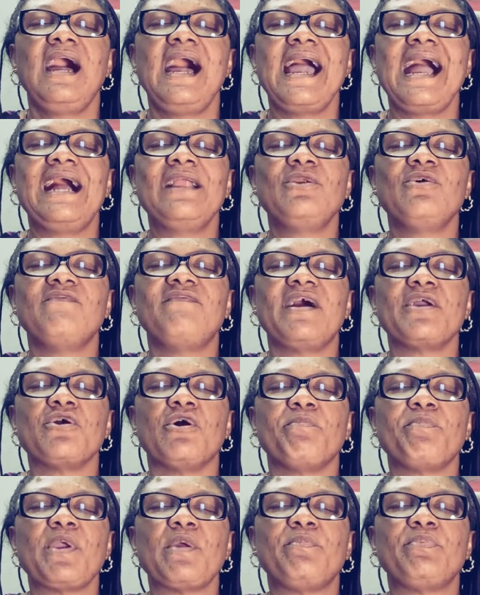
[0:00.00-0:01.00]
I hand over
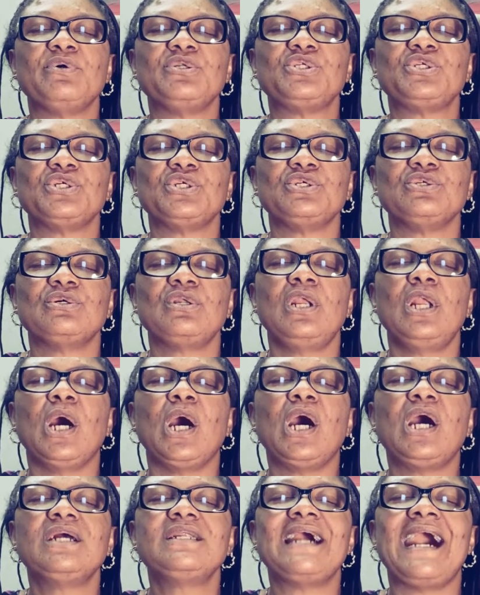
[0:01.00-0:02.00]
your people to you.
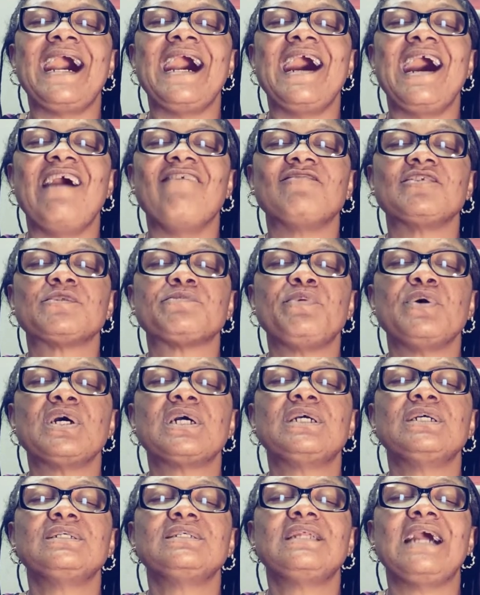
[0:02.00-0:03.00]
Lord, I have
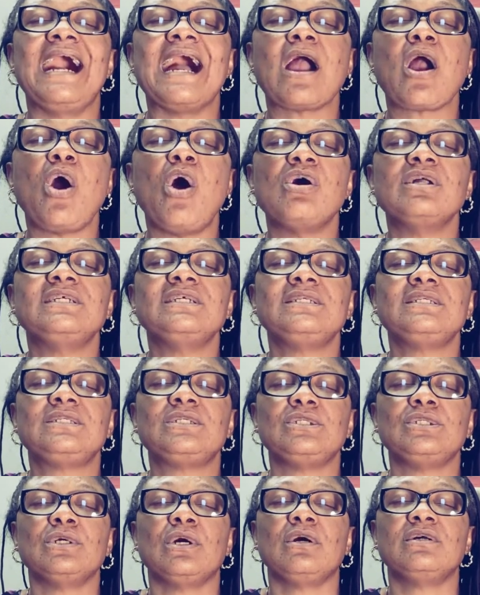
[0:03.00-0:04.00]
spoken according
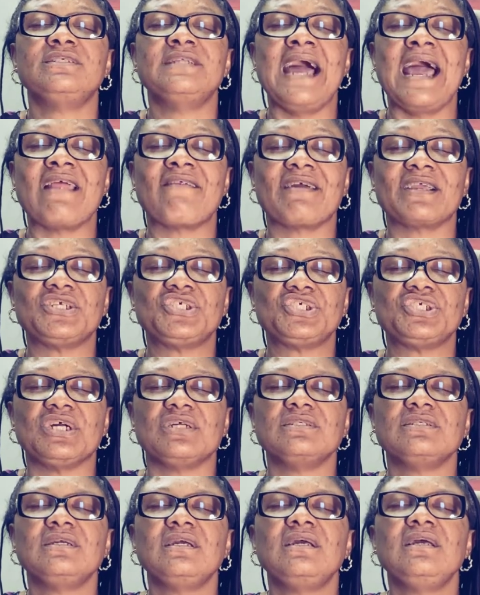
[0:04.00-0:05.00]
to your
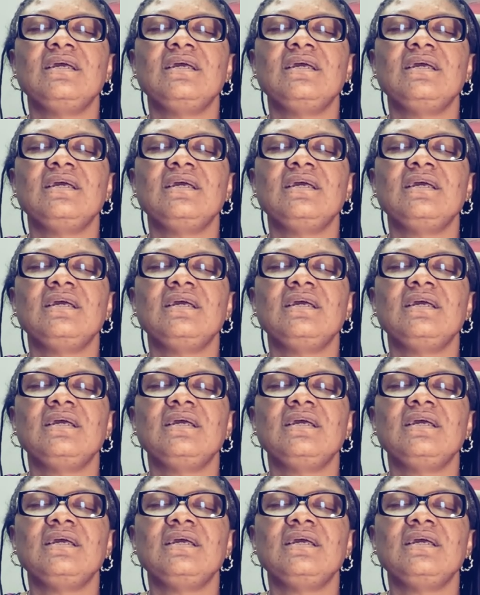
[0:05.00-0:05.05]
direction.